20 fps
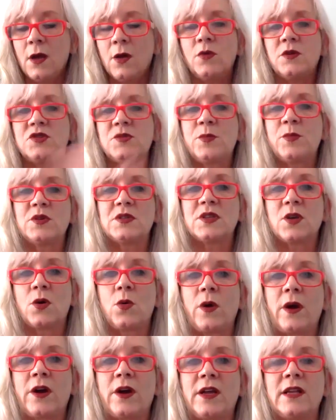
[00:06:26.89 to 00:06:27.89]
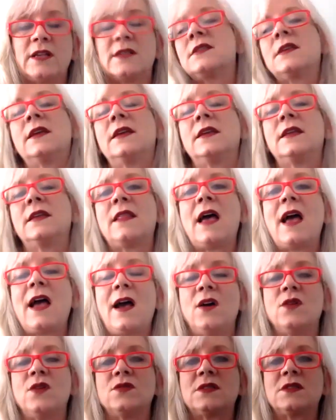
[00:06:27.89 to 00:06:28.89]
which puts Aquarius in the
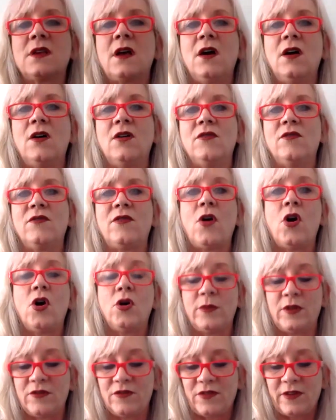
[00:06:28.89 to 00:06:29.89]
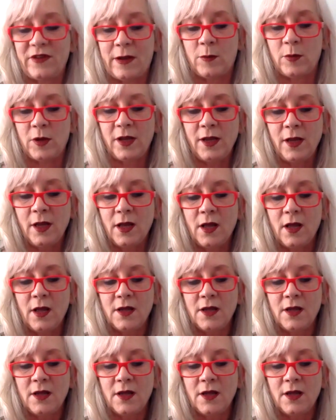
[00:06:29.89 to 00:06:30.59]
house of home and family.